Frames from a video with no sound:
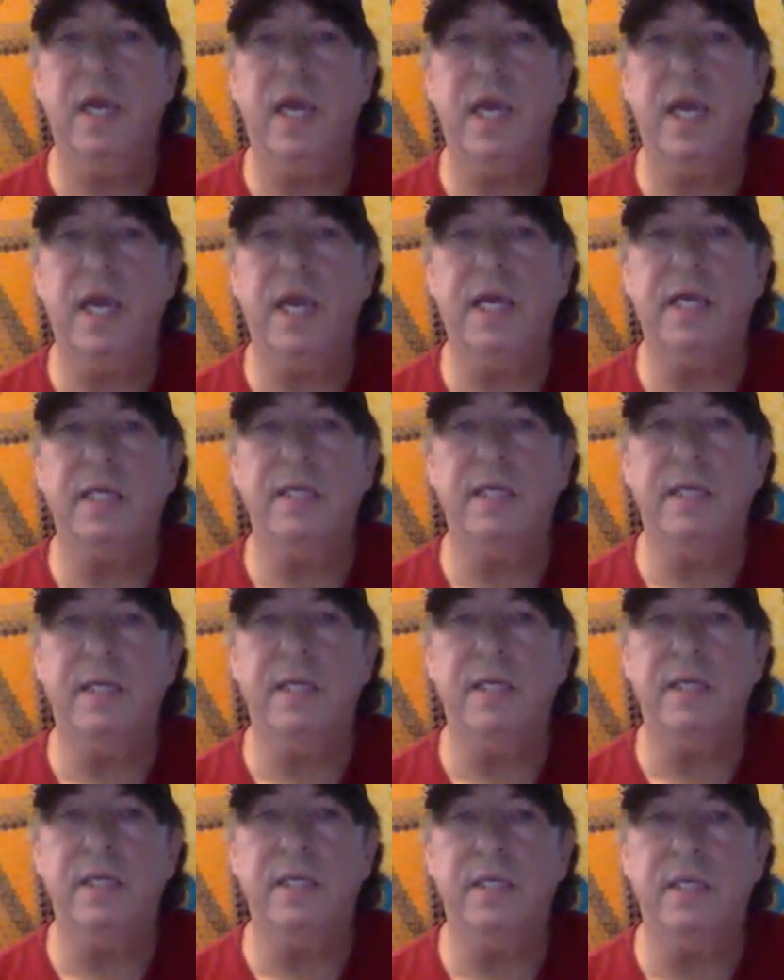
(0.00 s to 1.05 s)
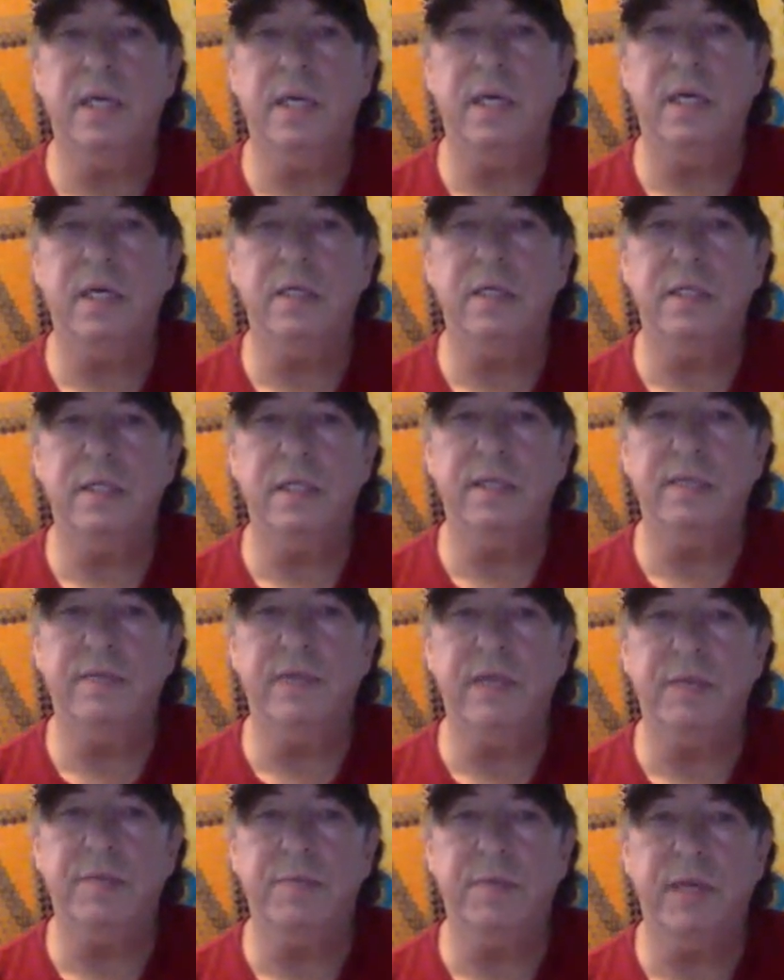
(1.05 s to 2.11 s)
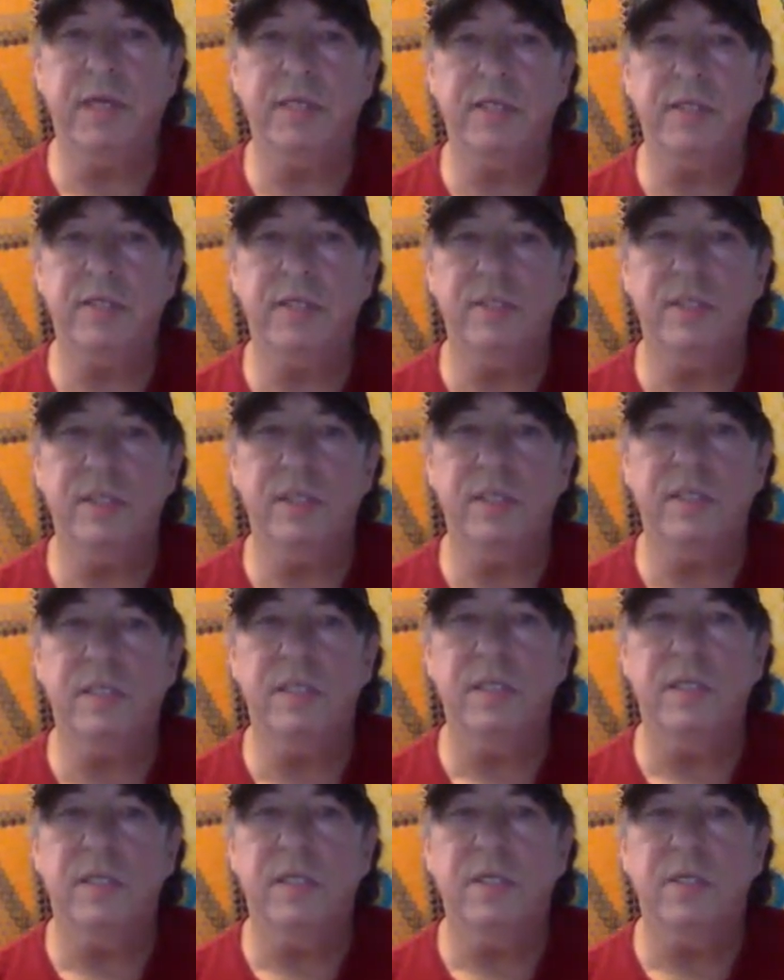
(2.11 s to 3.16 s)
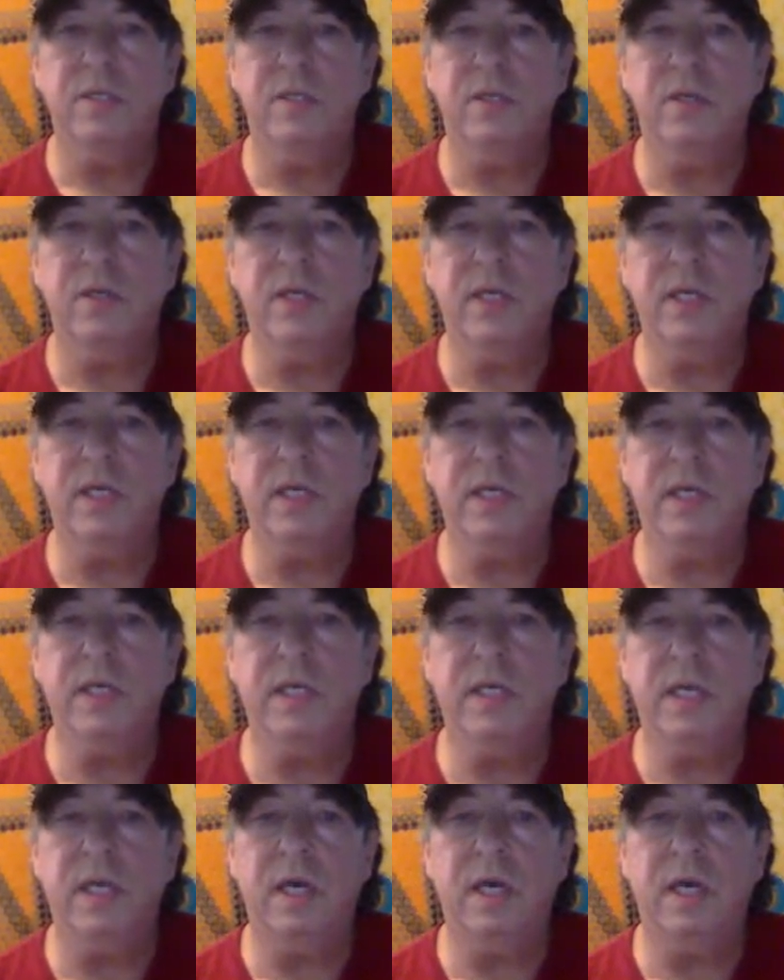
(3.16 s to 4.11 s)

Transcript: and a significant presence in Turkey,